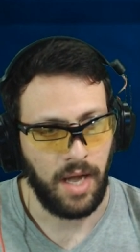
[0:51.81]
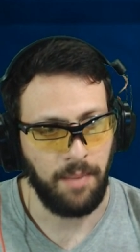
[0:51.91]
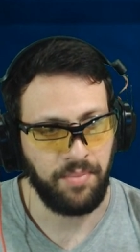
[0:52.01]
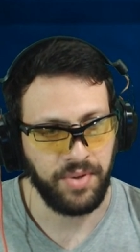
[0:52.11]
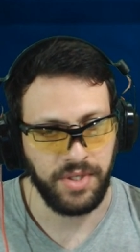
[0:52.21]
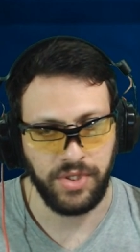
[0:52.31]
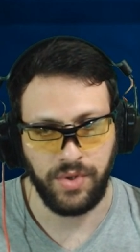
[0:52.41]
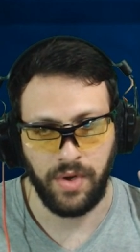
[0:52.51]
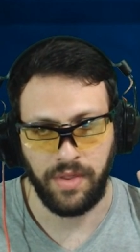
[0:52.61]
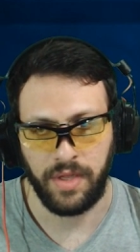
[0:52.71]
I'm pretty
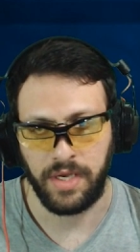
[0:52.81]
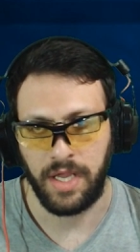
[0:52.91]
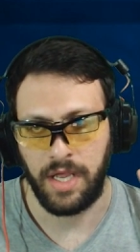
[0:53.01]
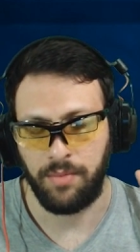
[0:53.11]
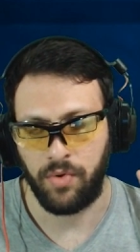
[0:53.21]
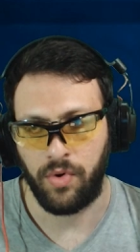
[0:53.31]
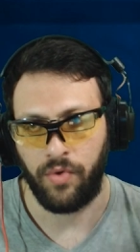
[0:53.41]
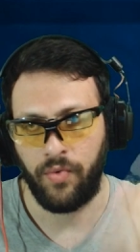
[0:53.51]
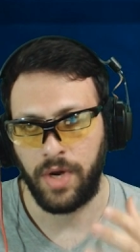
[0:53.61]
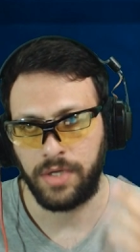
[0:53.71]
sure that I am
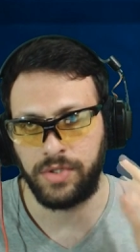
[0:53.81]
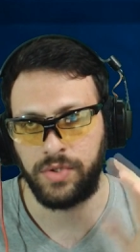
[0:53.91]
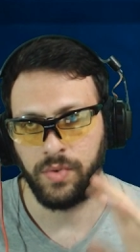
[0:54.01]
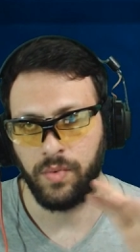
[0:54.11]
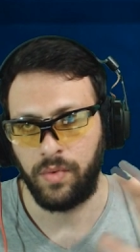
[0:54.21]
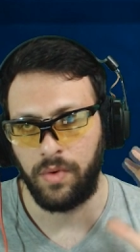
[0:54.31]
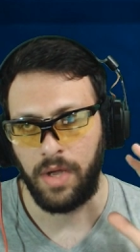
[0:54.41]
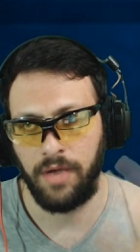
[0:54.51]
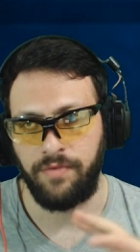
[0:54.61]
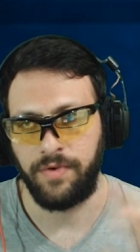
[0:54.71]
correct to
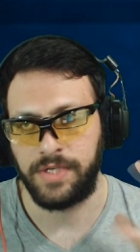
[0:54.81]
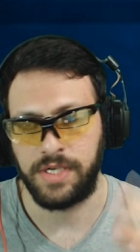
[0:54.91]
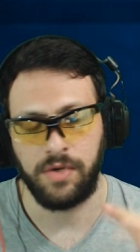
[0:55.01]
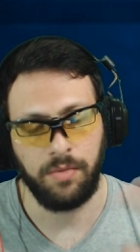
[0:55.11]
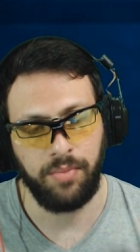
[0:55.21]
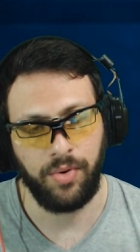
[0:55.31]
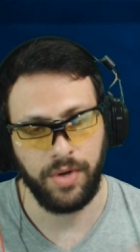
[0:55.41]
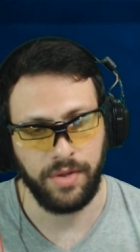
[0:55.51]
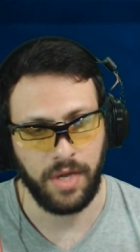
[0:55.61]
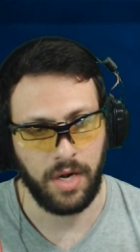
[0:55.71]
every single
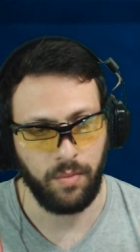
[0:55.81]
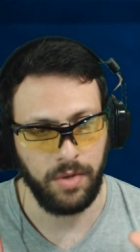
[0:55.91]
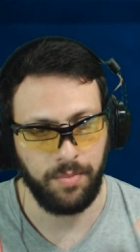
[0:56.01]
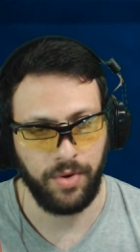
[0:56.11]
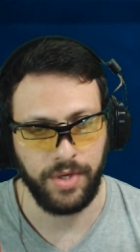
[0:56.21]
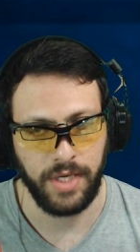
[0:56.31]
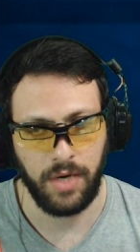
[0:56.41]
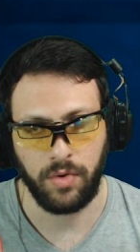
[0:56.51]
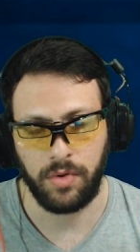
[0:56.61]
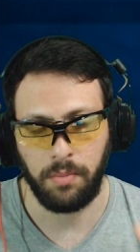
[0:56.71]
point that I will point
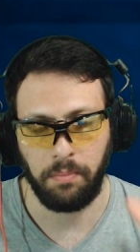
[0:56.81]
out.